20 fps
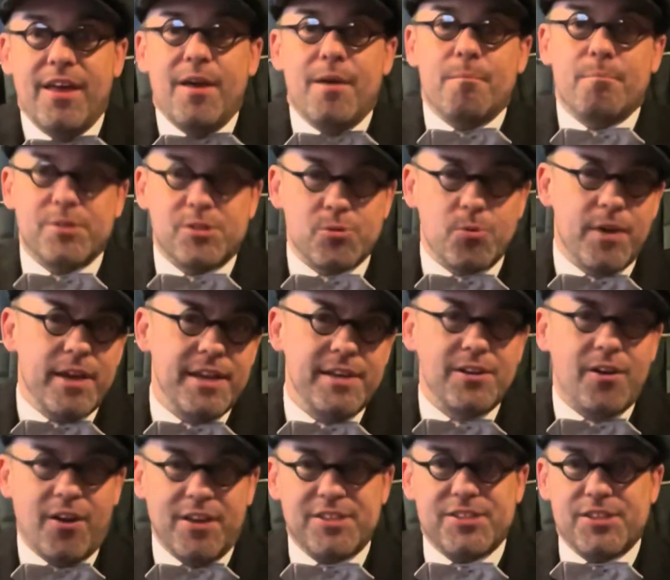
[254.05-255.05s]
between
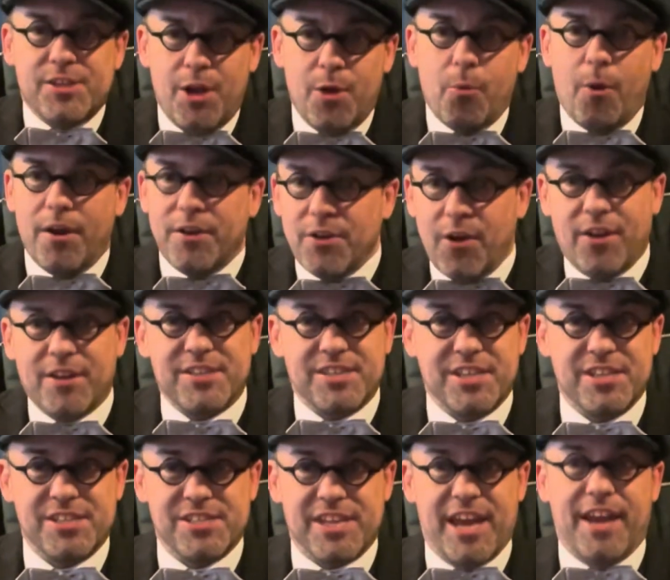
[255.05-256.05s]
1901 and
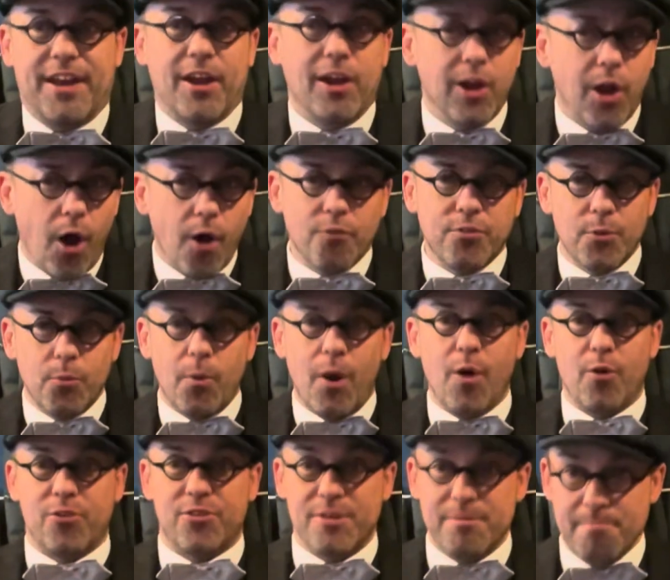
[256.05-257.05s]
1910, a lot of the
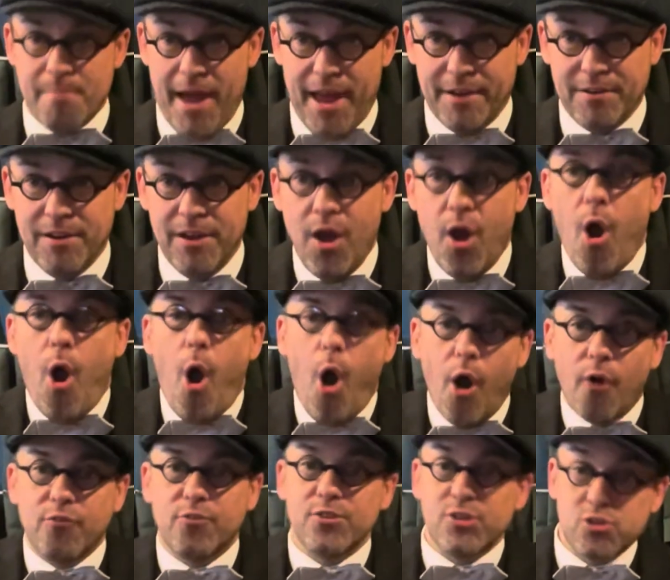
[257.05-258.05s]
wealthy men
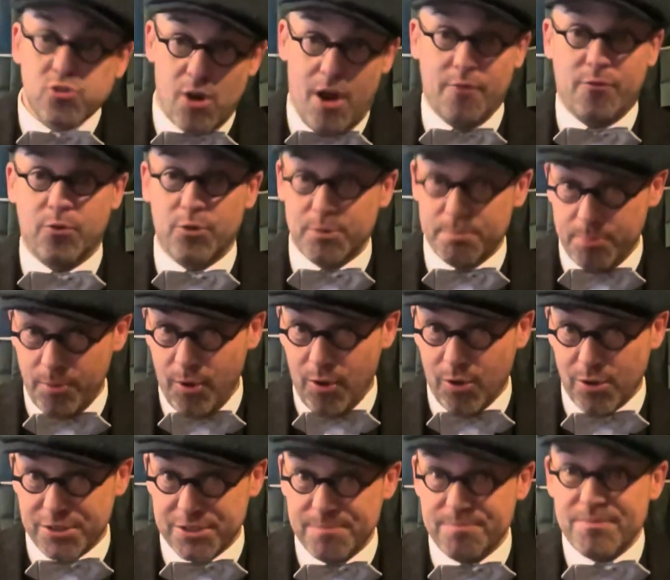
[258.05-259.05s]
often travelled
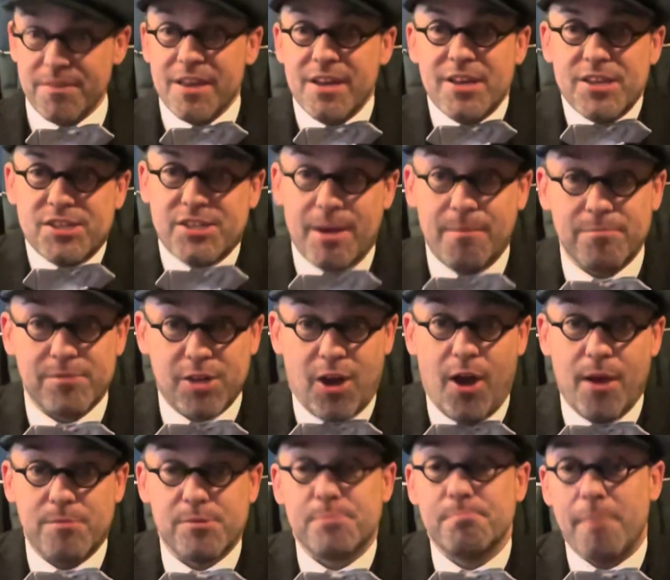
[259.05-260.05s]
abroad,
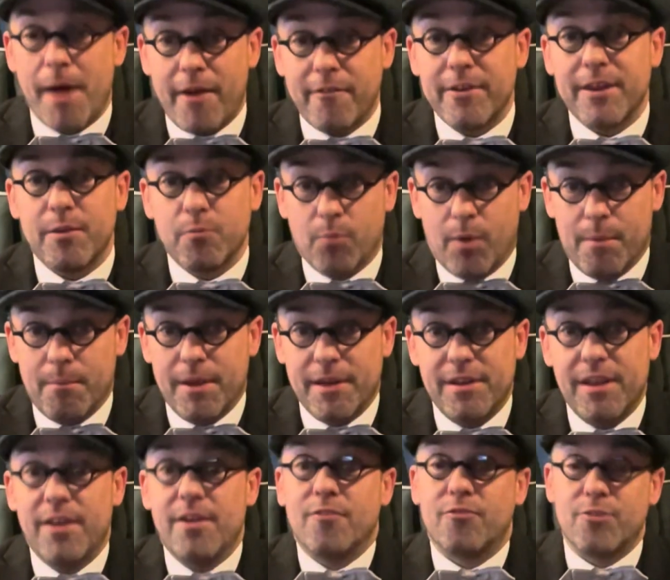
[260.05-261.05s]
sometimes marrying women
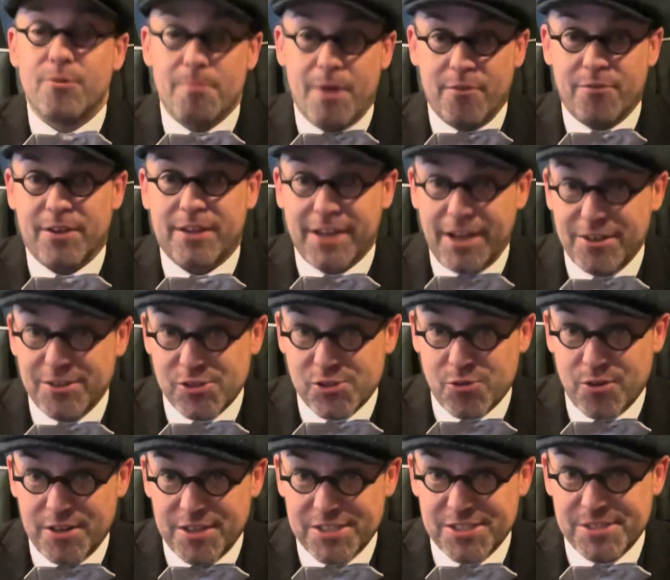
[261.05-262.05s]
from other
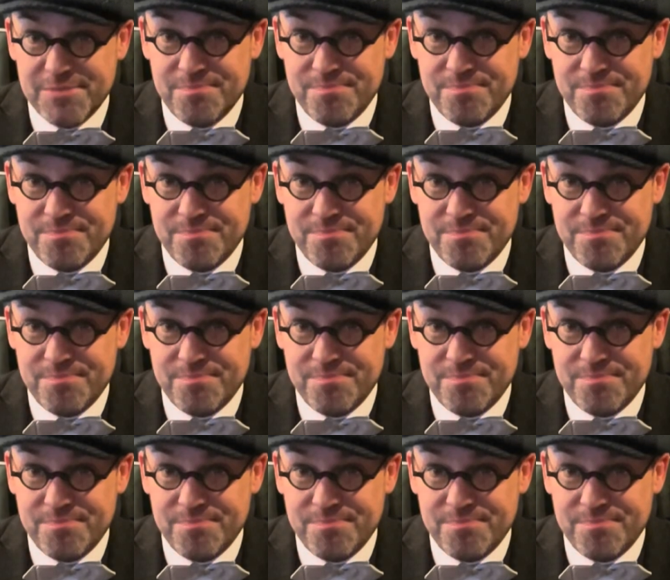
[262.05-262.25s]
countries.